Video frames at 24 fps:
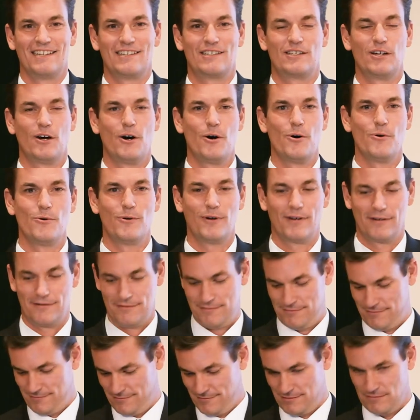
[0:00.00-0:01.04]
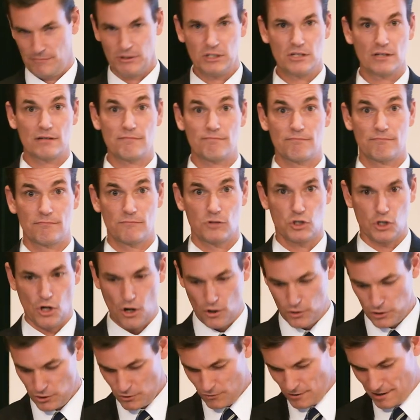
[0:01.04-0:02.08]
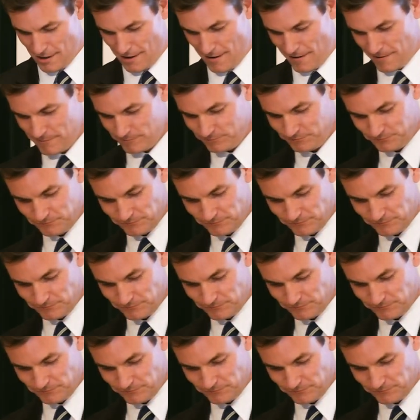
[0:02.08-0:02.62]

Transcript: So let me just show you here.